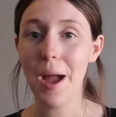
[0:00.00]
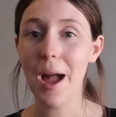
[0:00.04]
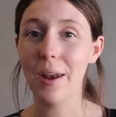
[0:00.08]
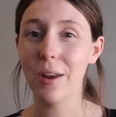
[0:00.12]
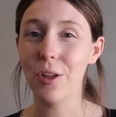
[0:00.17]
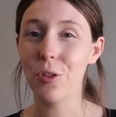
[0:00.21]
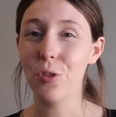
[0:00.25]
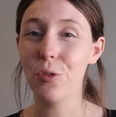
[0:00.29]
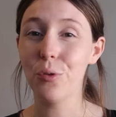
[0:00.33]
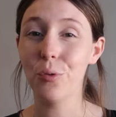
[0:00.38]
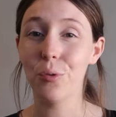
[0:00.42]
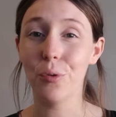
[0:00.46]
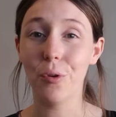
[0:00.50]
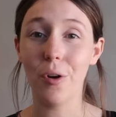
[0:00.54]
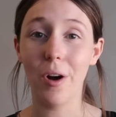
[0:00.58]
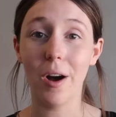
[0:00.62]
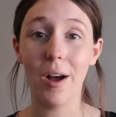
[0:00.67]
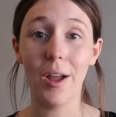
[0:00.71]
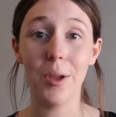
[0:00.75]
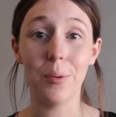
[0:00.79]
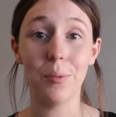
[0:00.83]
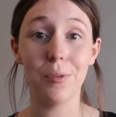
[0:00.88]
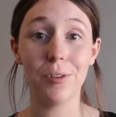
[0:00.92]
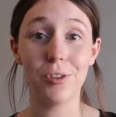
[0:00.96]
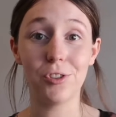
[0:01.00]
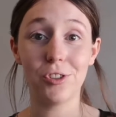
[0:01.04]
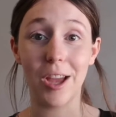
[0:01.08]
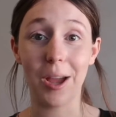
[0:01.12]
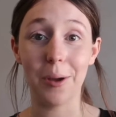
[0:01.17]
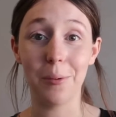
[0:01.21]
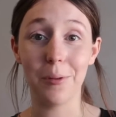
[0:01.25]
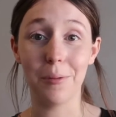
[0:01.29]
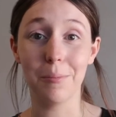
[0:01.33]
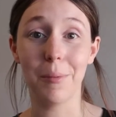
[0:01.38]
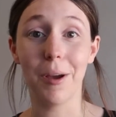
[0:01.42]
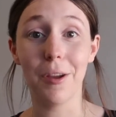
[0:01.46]
and I thought I would
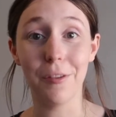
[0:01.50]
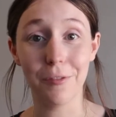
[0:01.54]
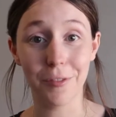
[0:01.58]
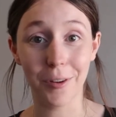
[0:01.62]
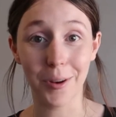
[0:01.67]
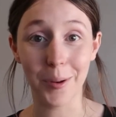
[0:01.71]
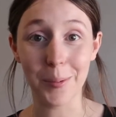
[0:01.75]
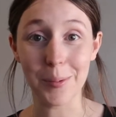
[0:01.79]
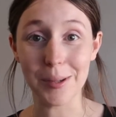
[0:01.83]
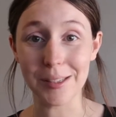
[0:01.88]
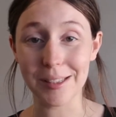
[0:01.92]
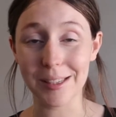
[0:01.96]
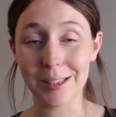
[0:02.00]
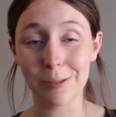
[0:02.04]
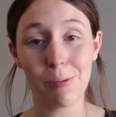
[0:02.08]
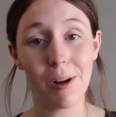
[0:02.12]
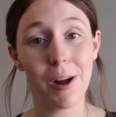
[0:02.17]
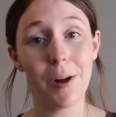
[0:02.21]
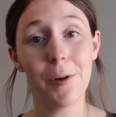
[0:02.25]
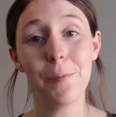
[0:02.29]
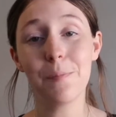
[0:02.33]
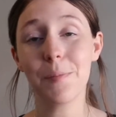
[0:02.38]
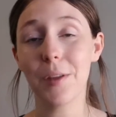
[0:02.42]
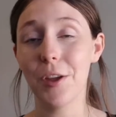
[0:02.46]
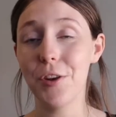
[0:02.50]
share with my followers as well.